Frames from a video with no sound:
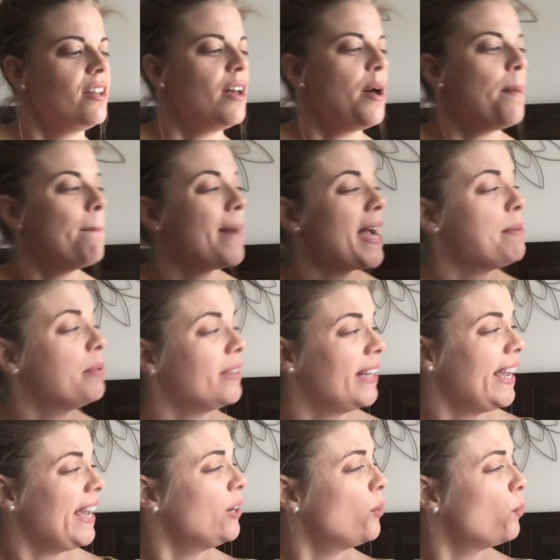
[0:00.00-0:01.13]
My
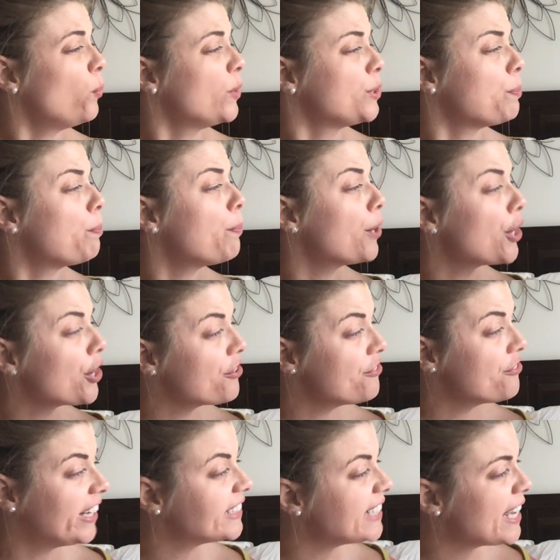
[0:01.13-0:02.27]
plane was
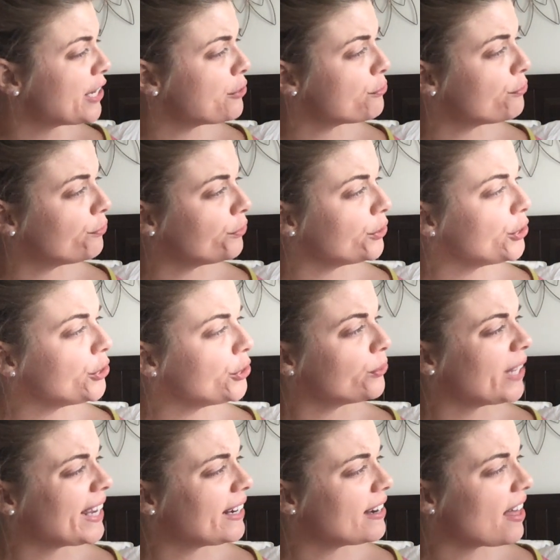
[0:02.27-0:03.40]
perfect and it flew
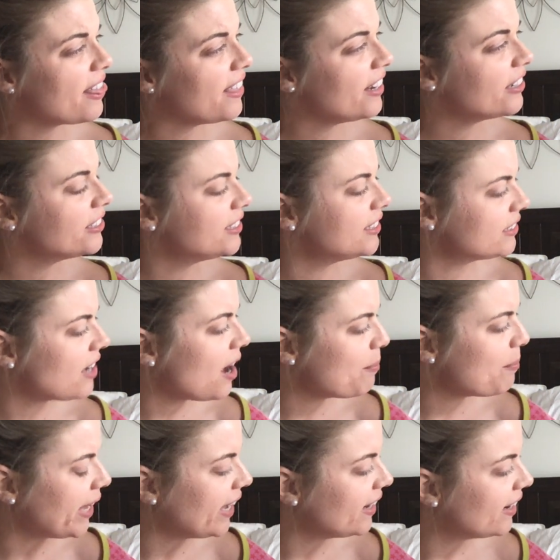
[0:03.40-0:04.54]
like nothing could stop
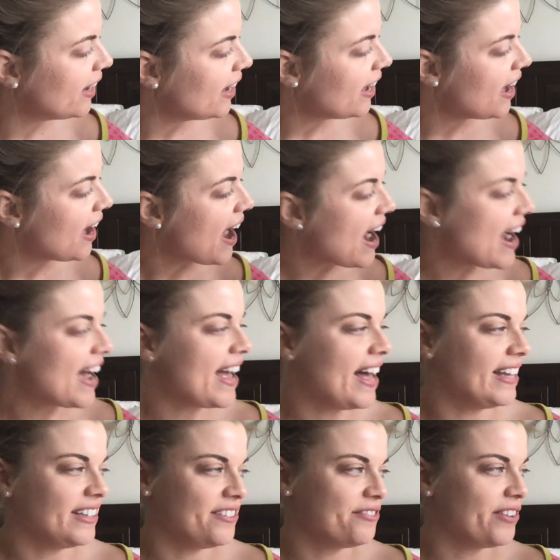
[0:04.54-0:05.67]
it. I
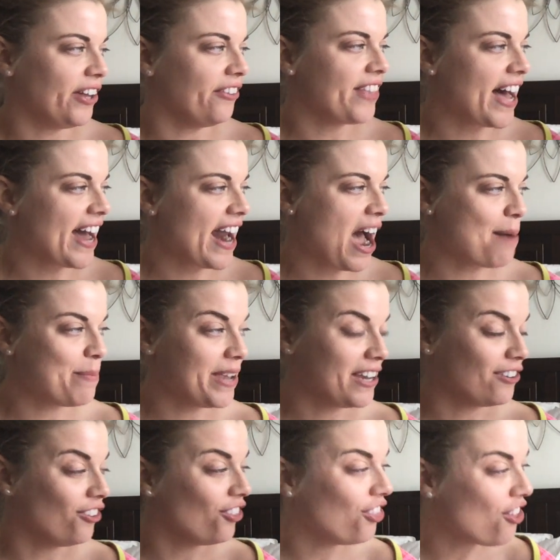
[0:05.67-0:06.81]
hadn't felt that happy in a
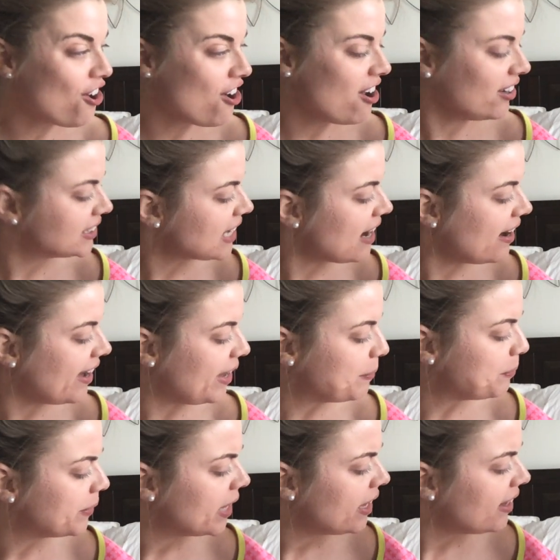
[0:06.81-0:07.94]
long time.
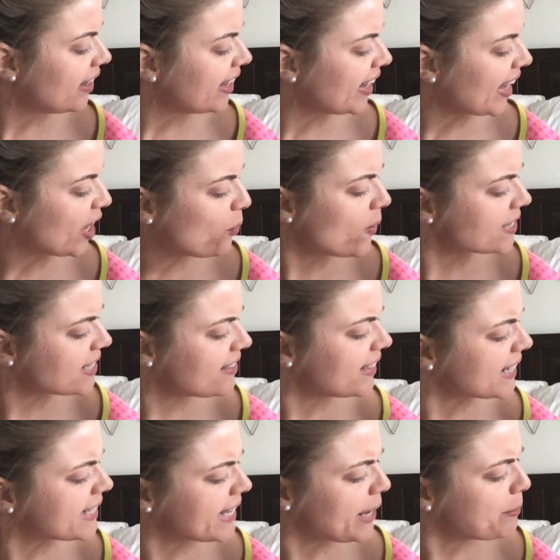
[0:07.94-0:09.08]
It wasn't the
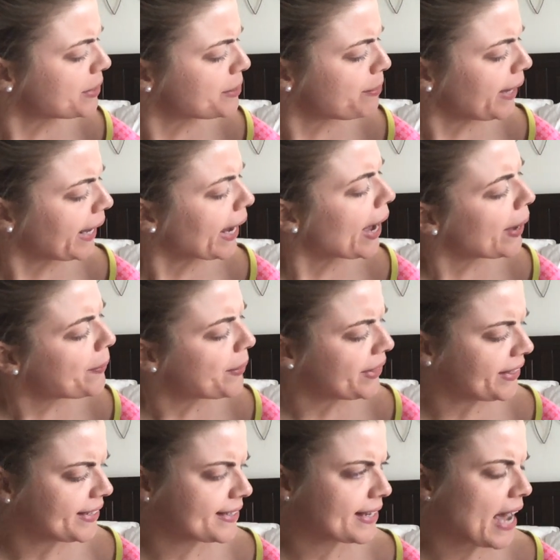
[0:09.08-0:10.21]
same as being up in the
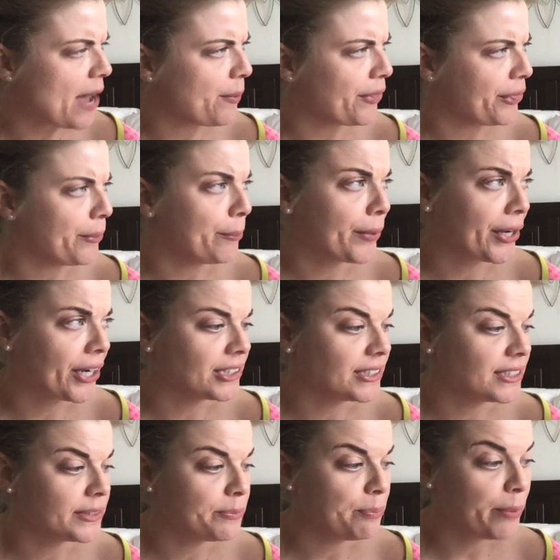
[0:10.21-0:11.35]
sky with the
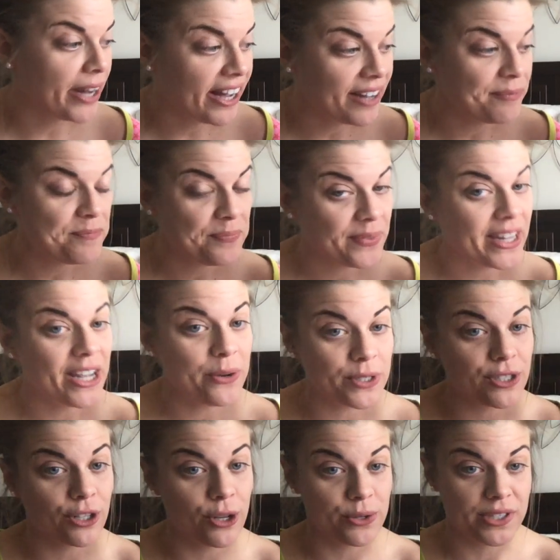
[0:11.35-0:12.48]
birds, but it was
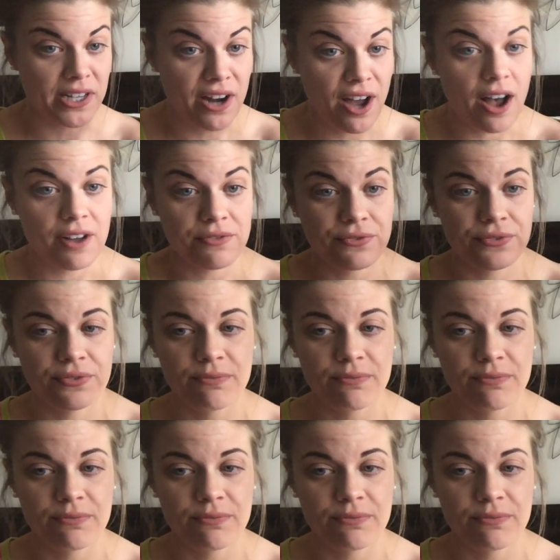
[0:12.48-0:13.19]
close enough.